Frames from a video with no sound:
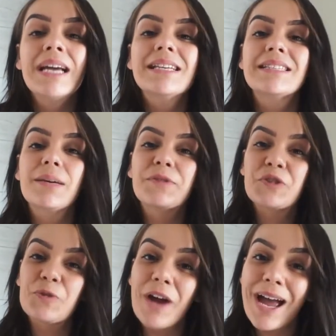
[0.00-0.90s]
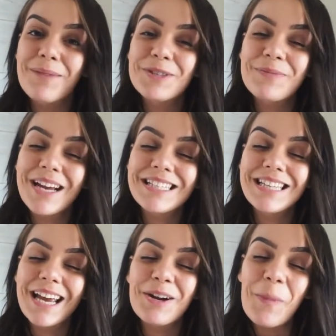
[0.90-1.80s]
Subscribe to my
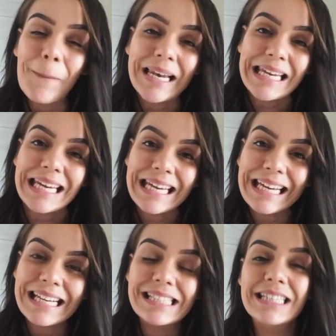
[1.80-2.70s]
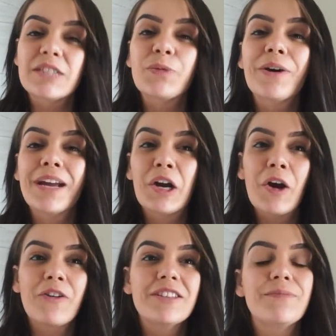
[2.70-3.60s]
channel, please. This will
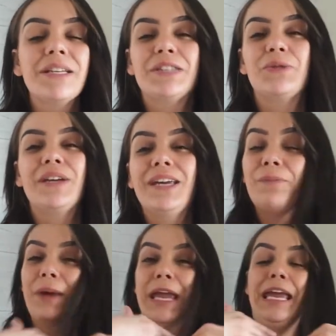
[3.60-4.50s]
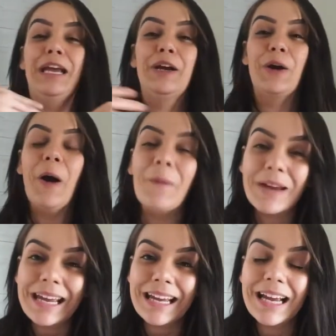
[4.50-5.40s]
encourage me to keep it
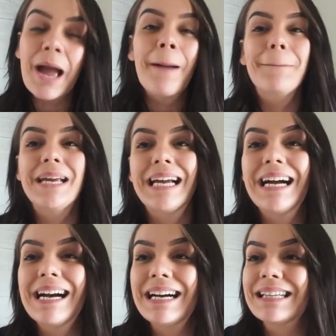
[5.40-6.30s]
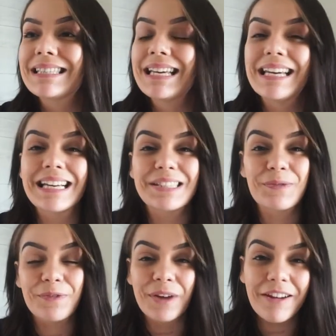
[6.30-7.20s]
going because it is
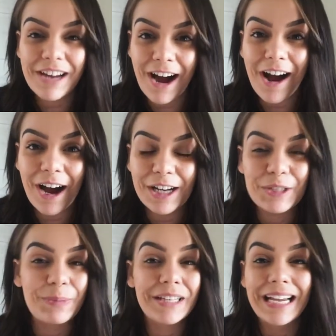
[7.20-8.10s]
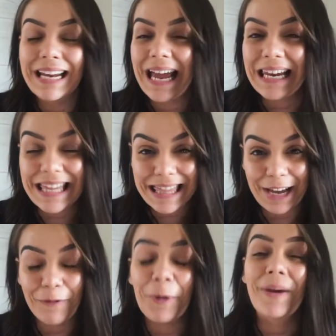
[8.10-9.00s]
very hard to plan anything
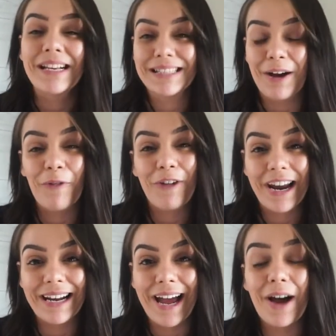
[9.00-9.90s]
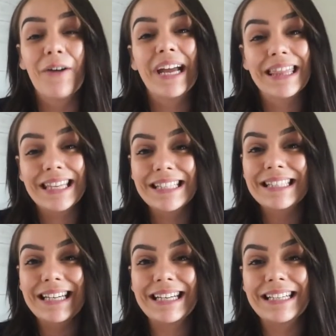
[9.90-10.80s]
for myself right now, and this
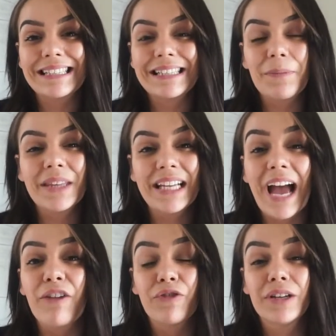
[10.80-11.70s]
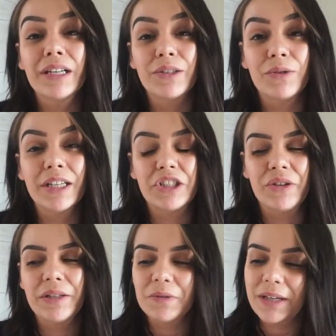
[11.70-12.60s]
is something I really do enjoy
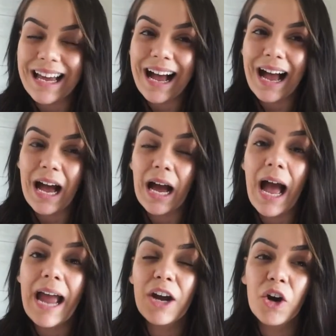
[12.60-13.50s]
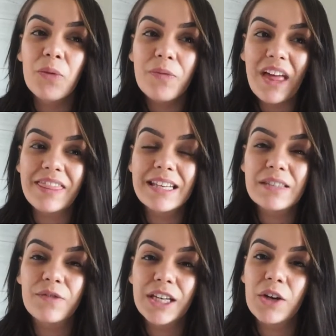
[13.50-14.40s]
doing. I hope that this
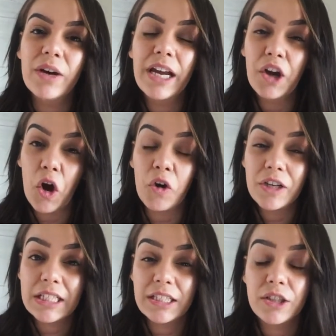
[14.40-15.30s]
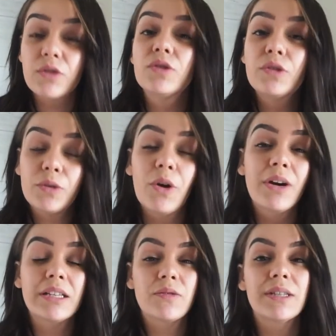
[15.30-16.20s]
video encourages you to go
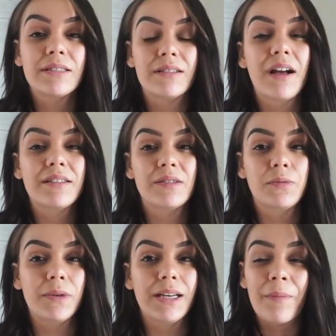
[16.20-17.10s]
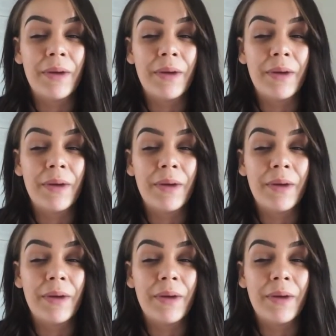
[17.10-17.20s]
into a salon suite.